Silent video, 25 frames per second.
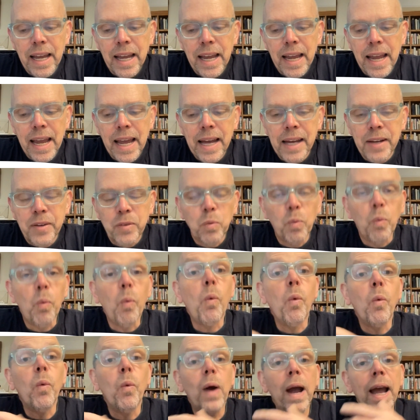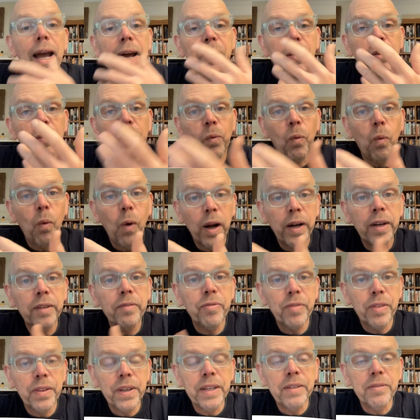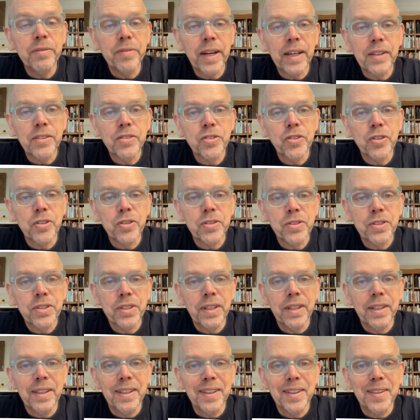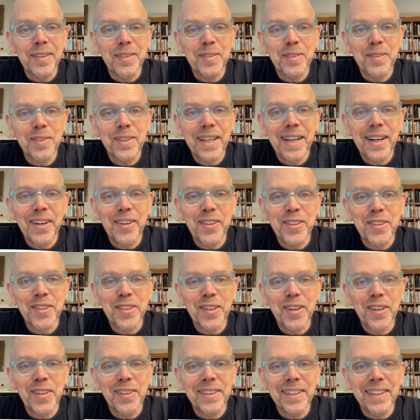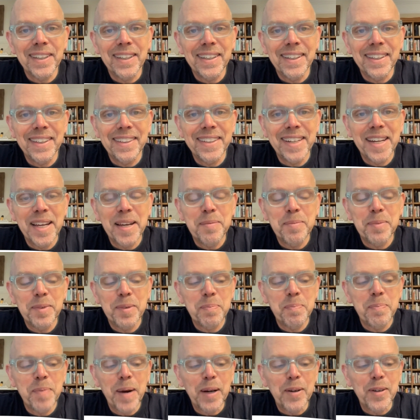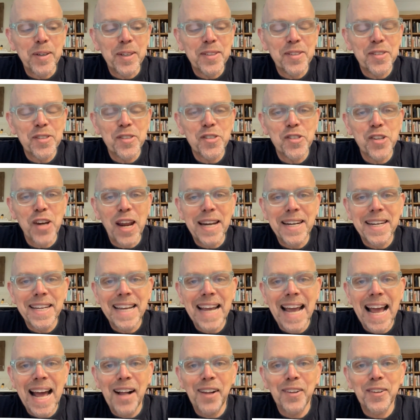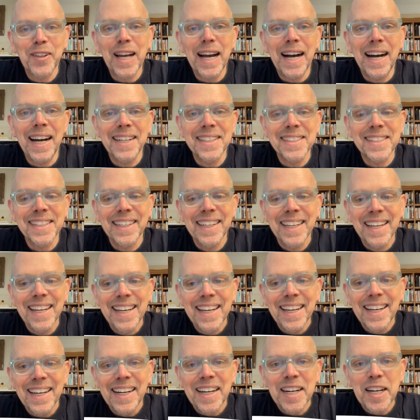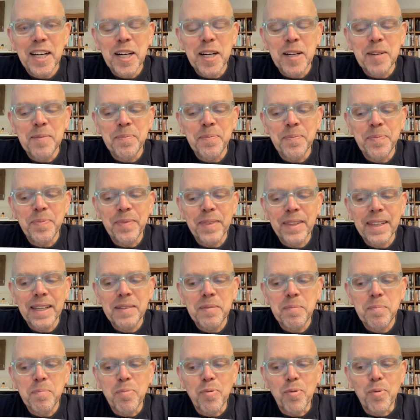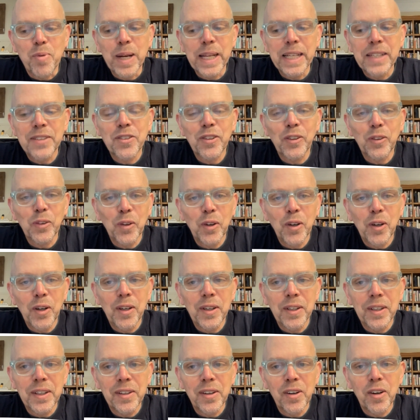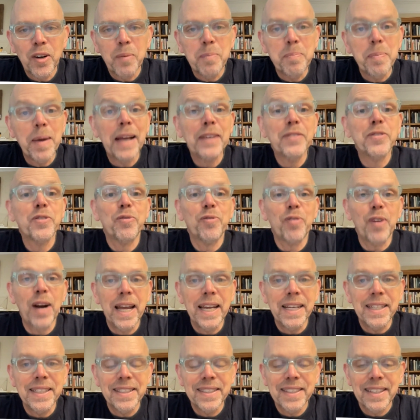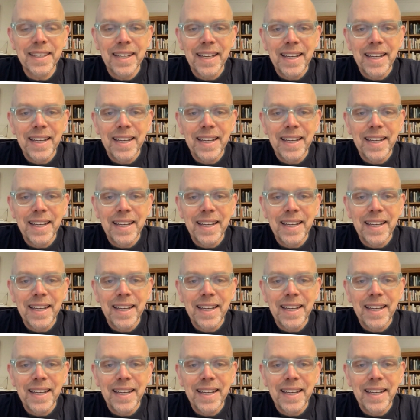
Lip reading: and one of the investors, a character named Baroness Janie Alcott, brings along her best friend,